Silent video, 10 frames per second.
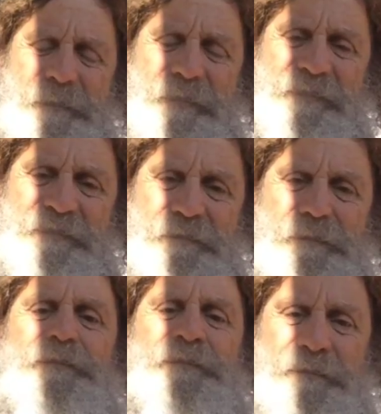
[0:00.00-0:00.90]

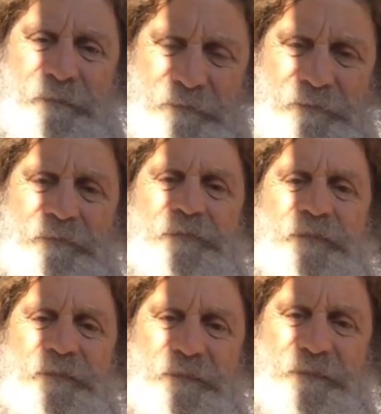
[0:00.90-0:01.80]

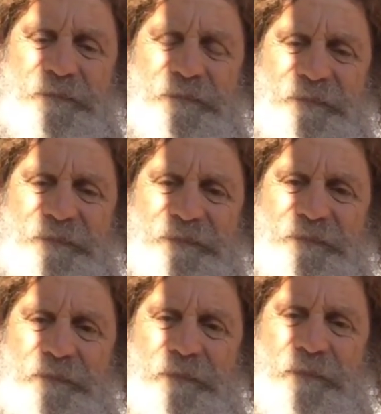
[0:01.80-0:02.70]

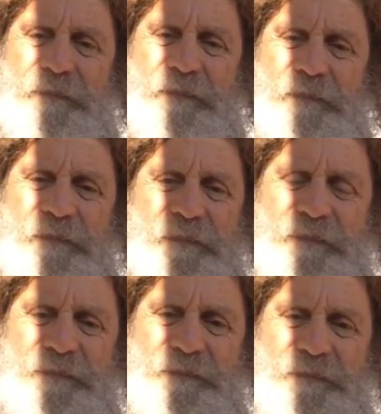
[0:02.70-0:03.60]

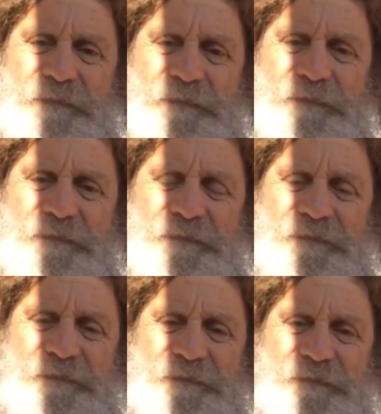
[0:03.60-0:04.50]

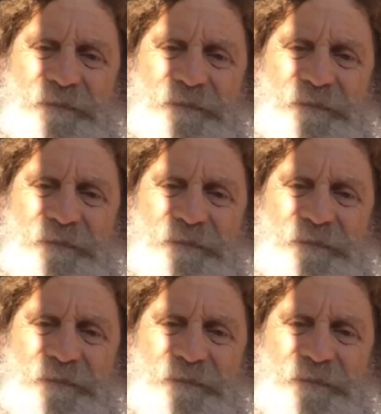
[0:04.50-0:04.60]
[no speech]